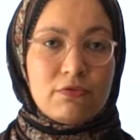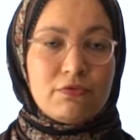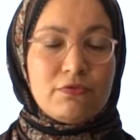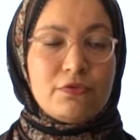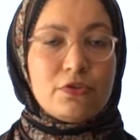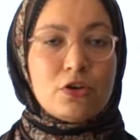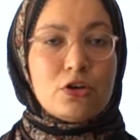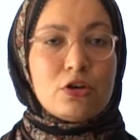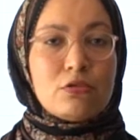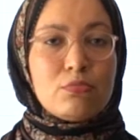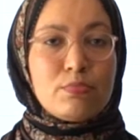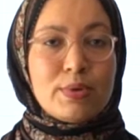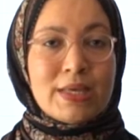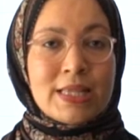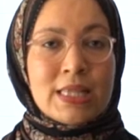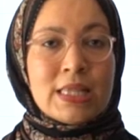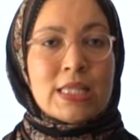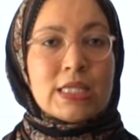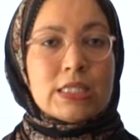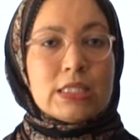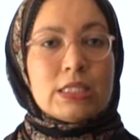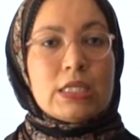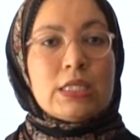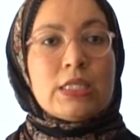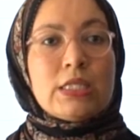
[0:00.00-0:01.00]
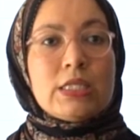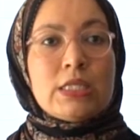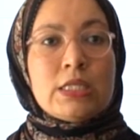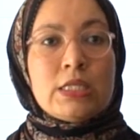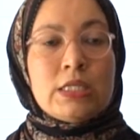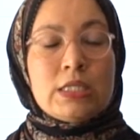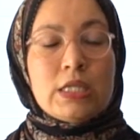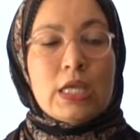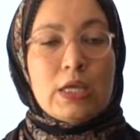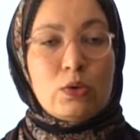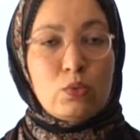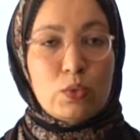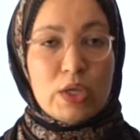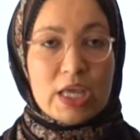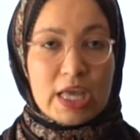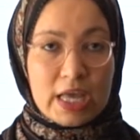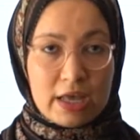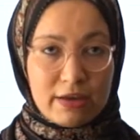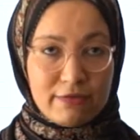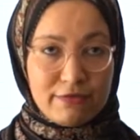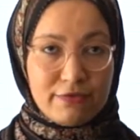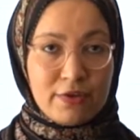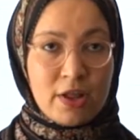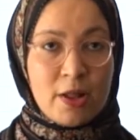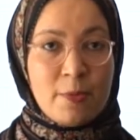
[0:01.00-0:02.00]
verb in the sentence. And we
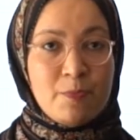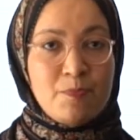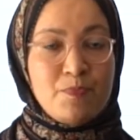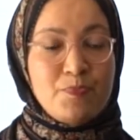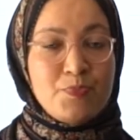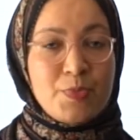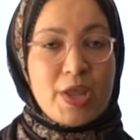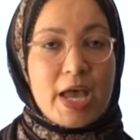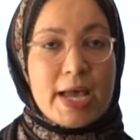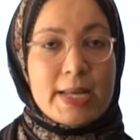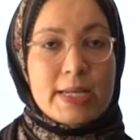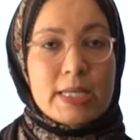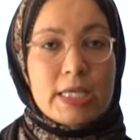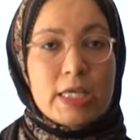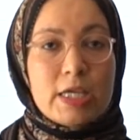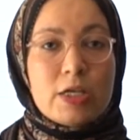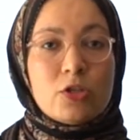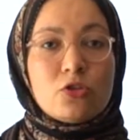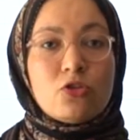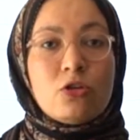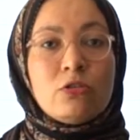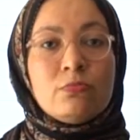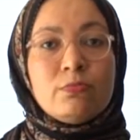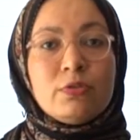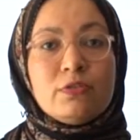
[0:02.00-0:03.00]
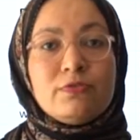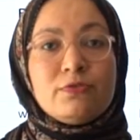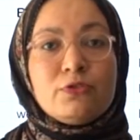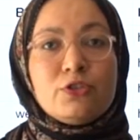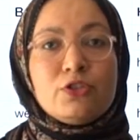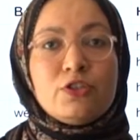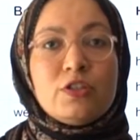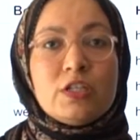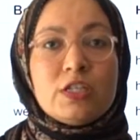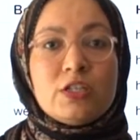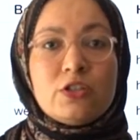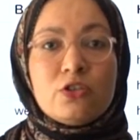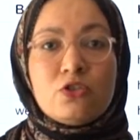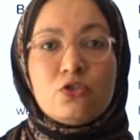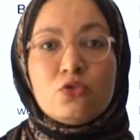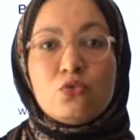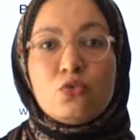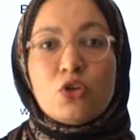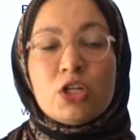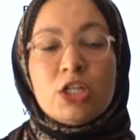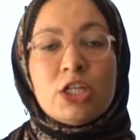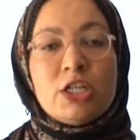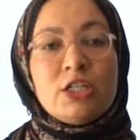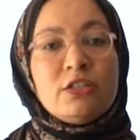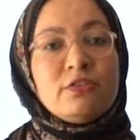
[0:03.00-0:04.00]
have an example for this to
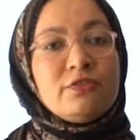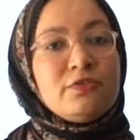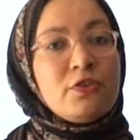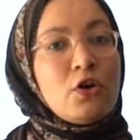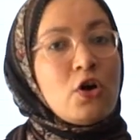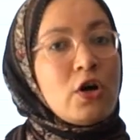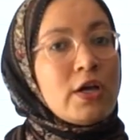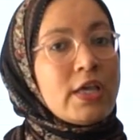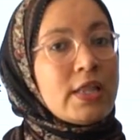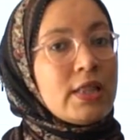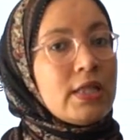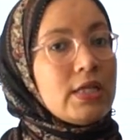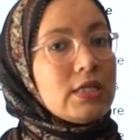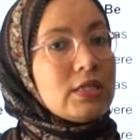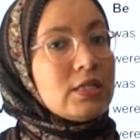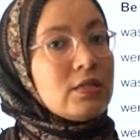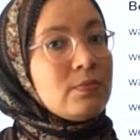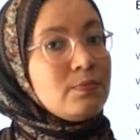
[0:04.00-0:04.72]
clarify this